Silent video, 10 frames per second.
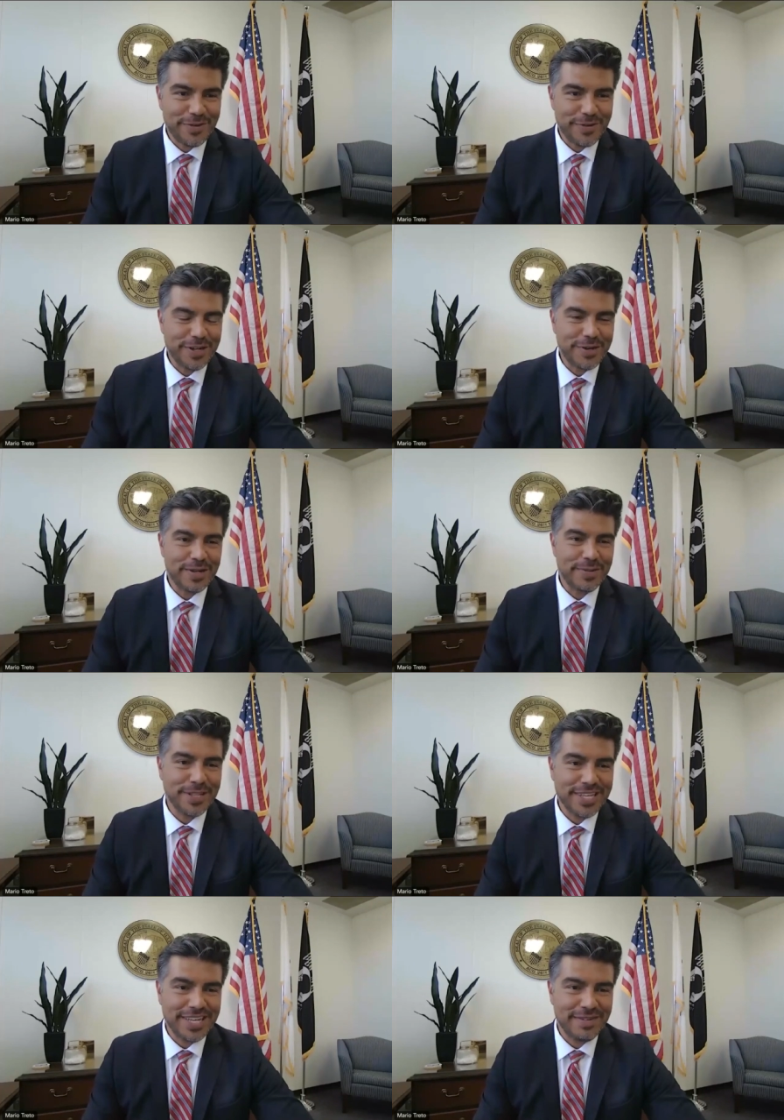for an incredible
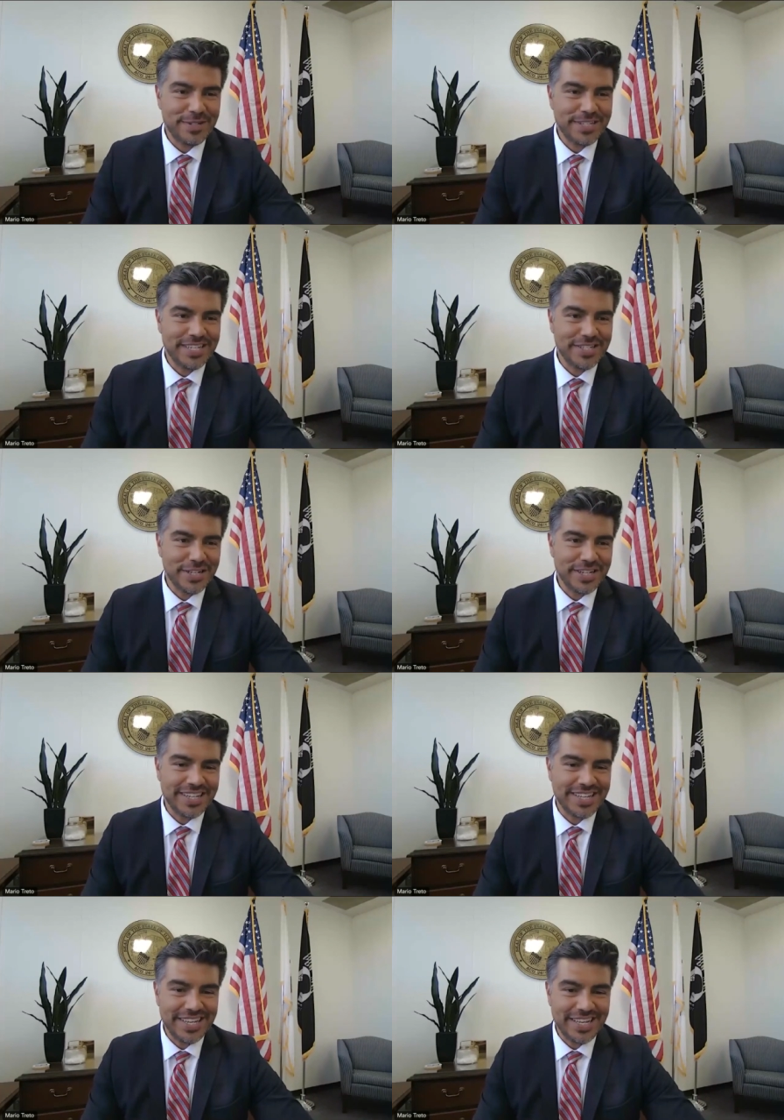conversation.
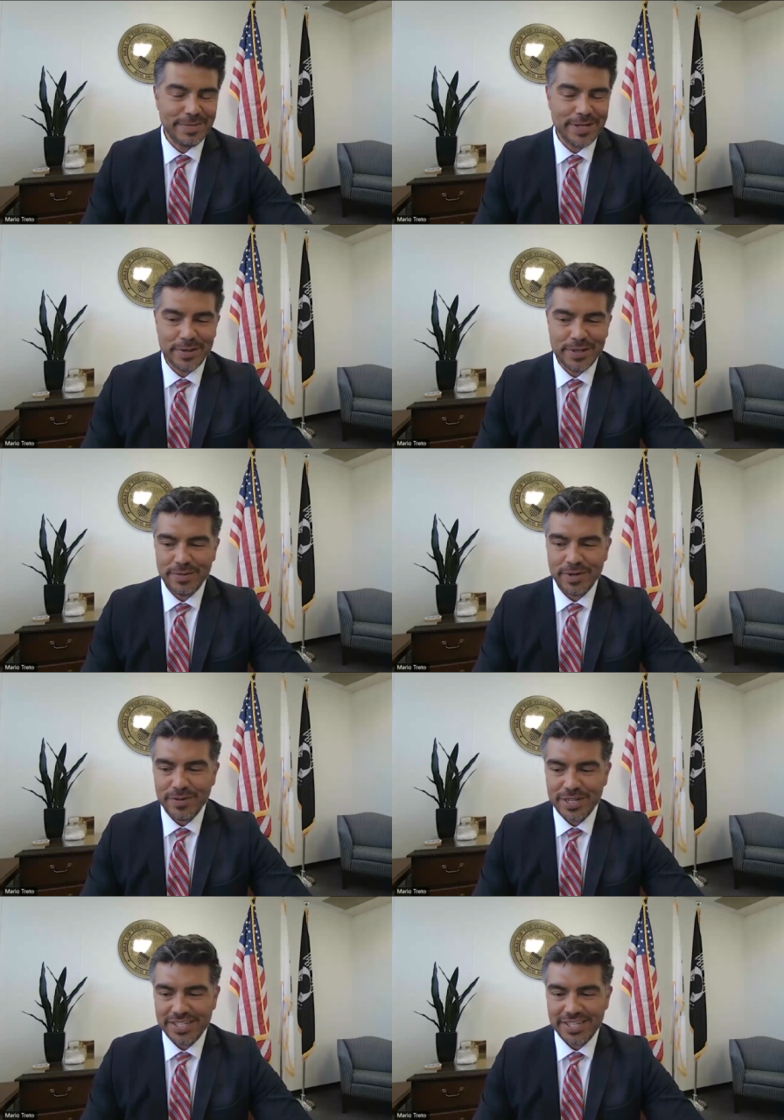I know that we
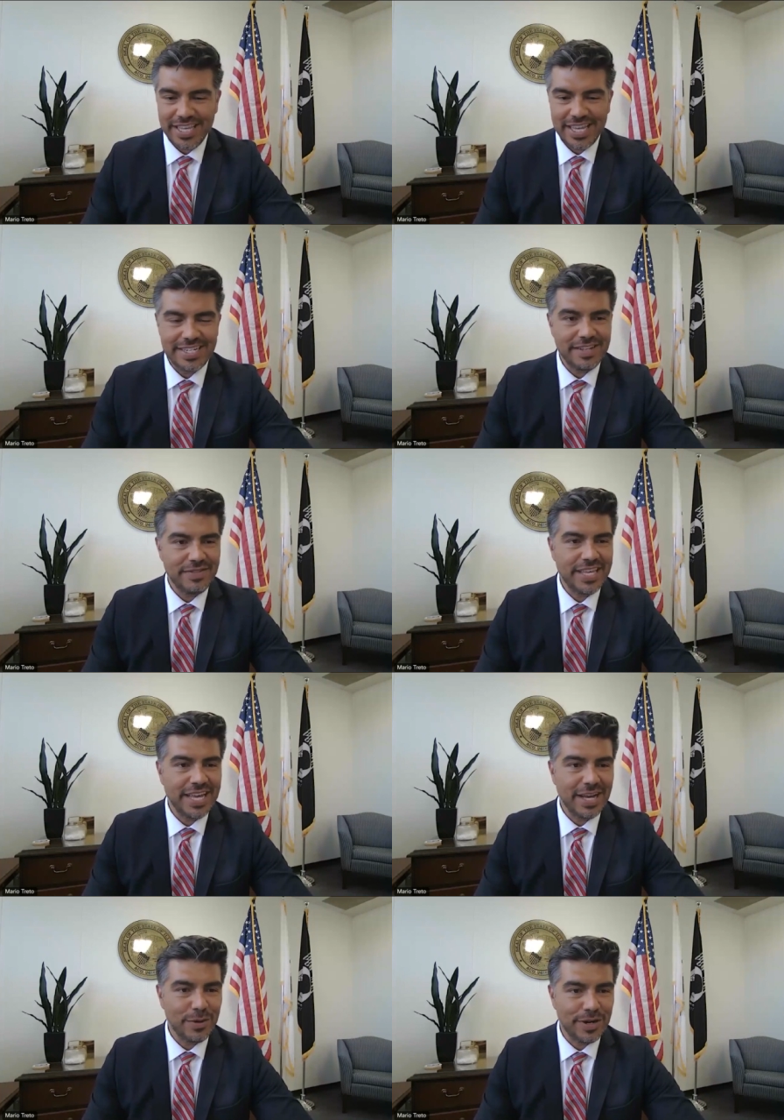reached the end of the
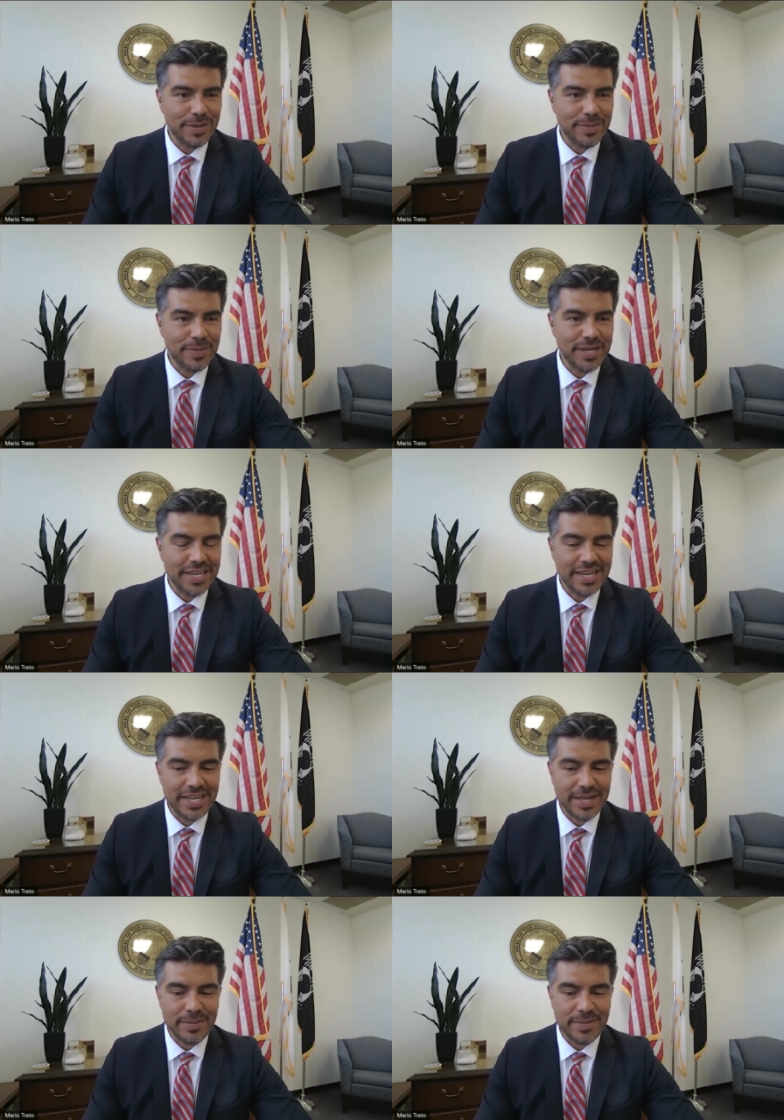hour, but
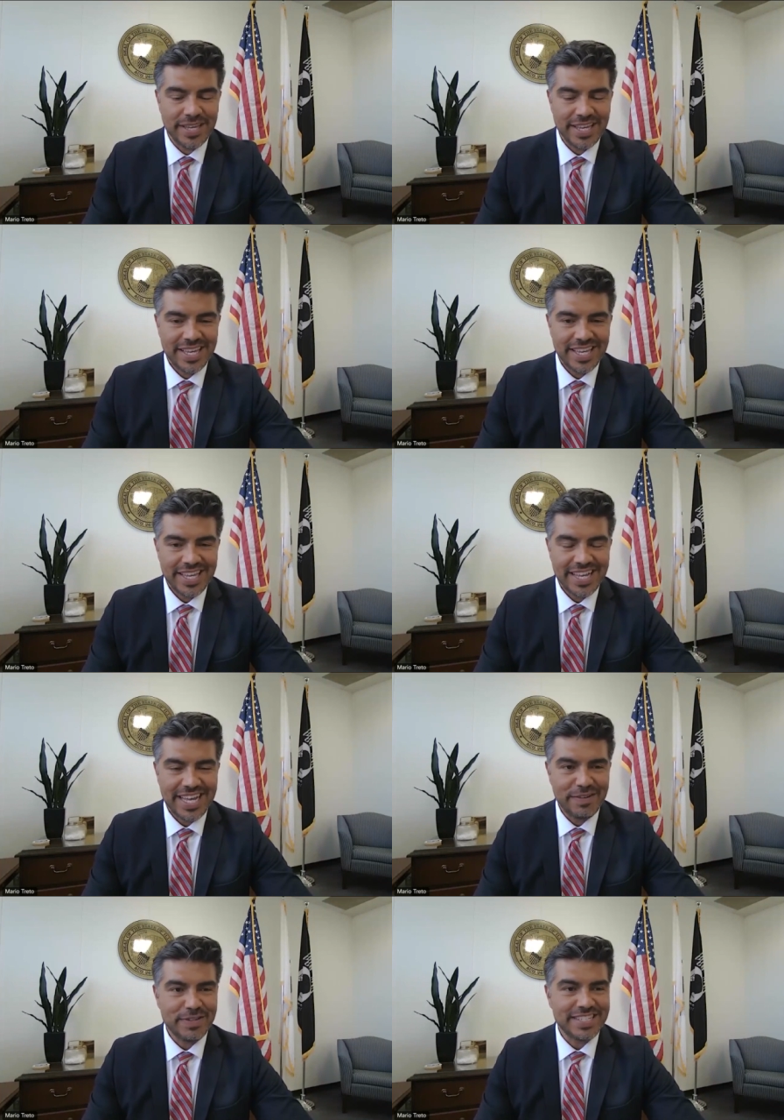I
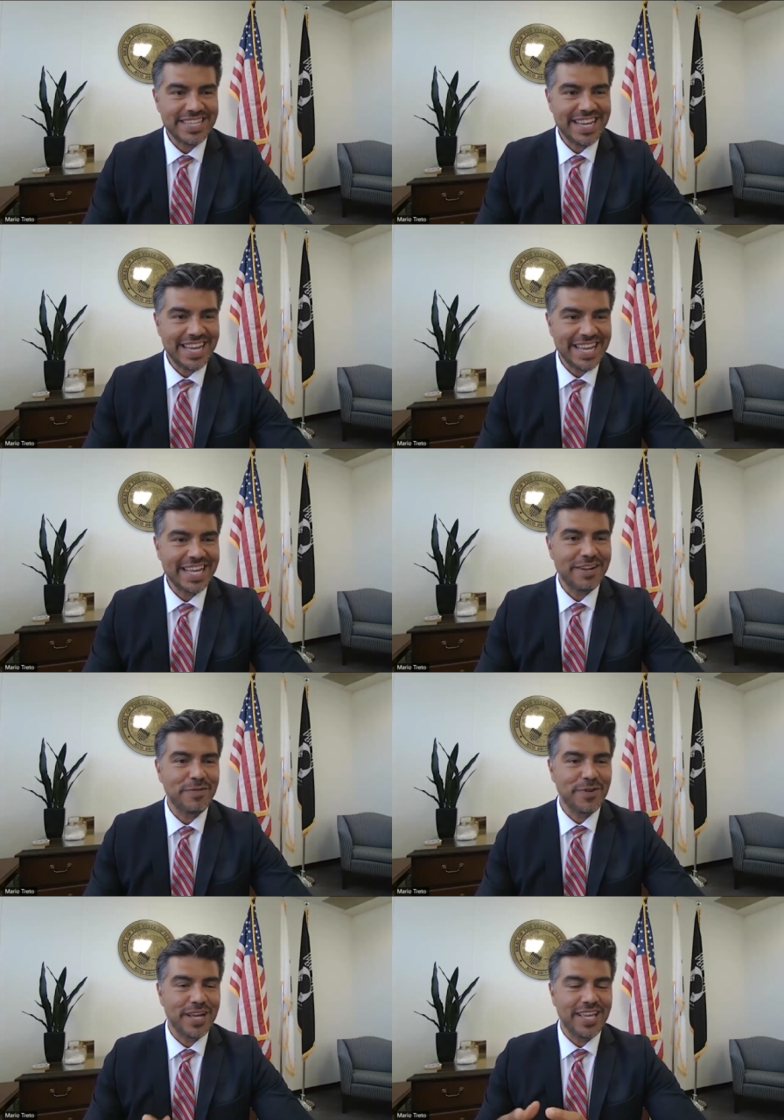have to say,
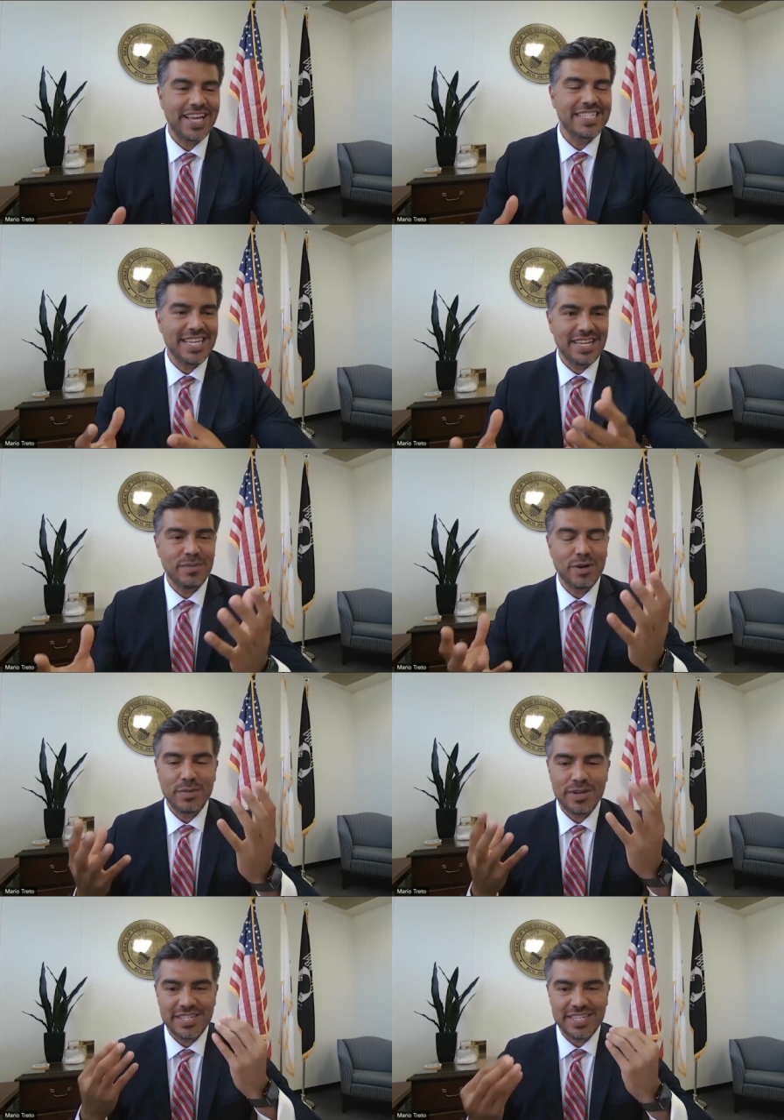I take a
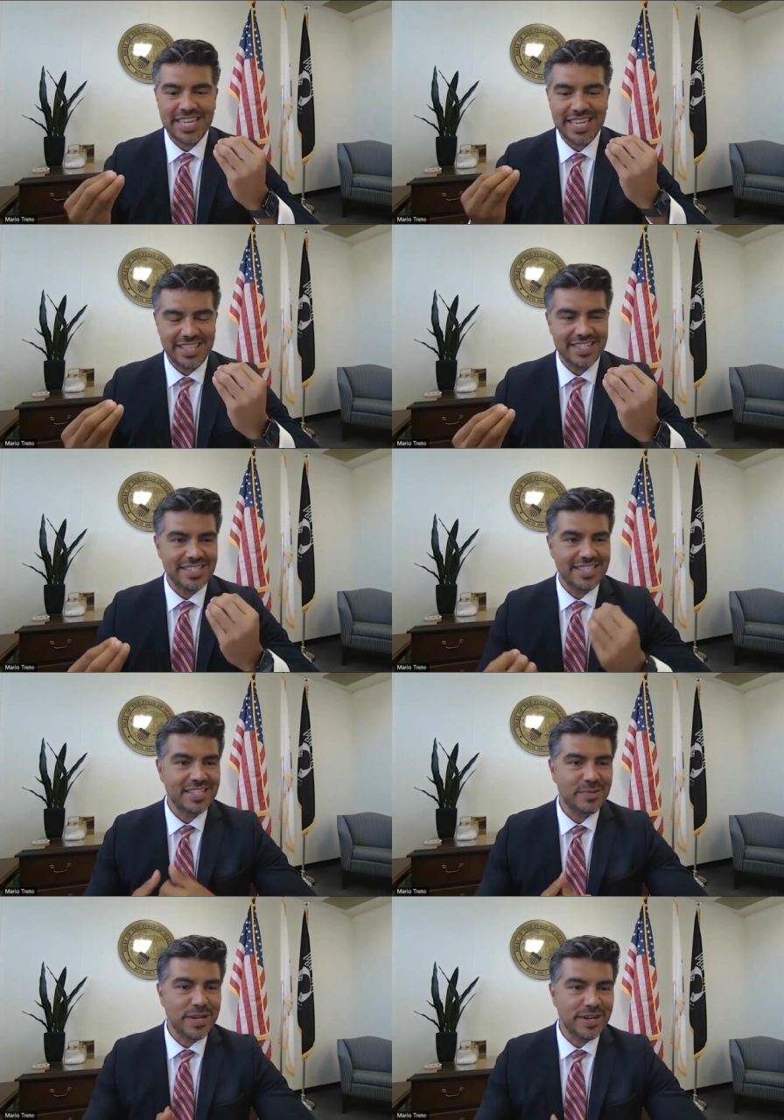moment to take this
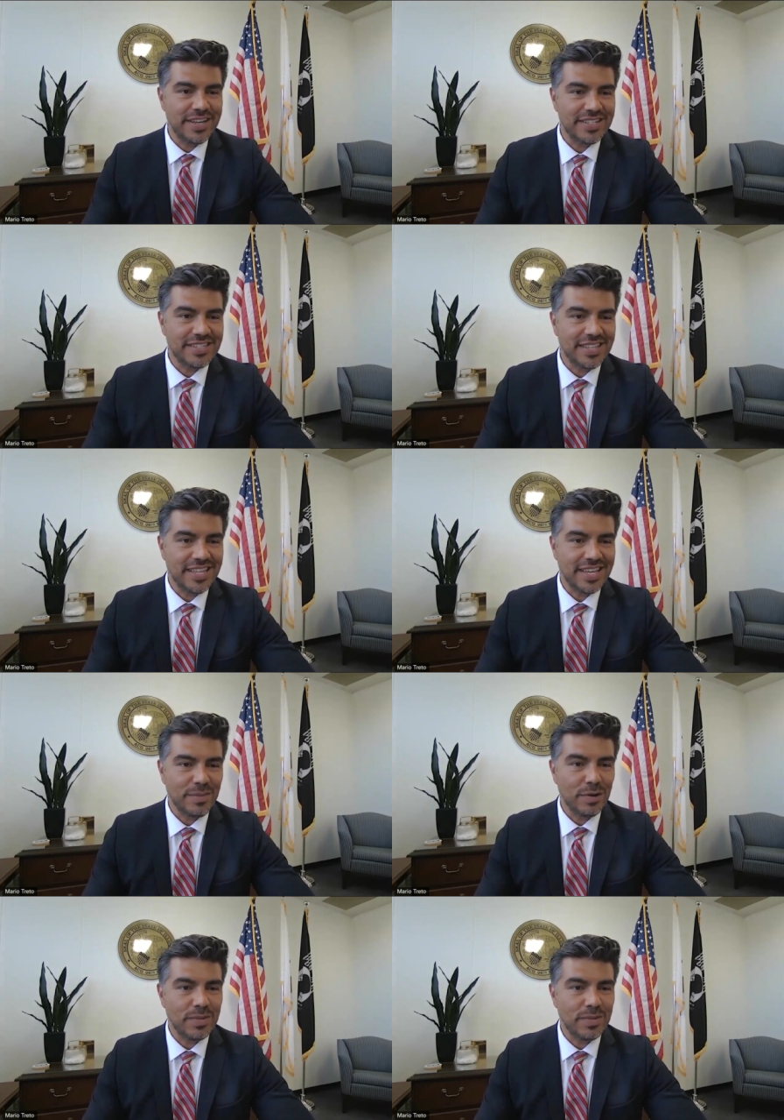experience and this